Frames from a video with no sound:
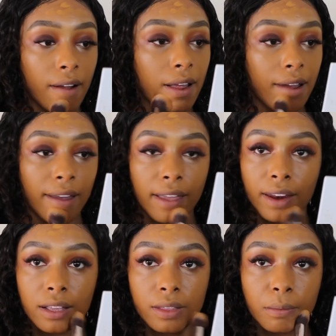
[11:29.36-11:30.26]
And
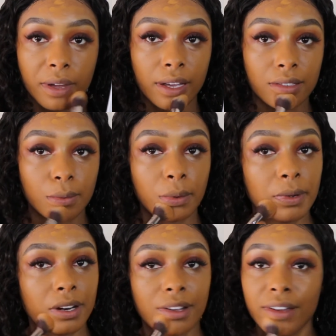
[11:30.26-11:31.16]
getting the maximum
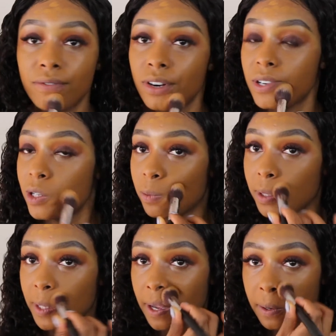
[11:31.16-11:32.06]
amount of coverage
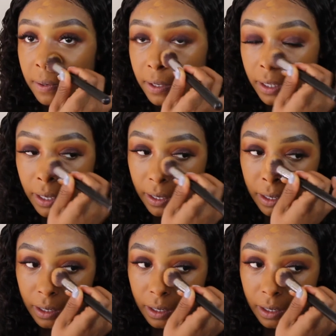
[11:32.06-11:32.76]
without, again,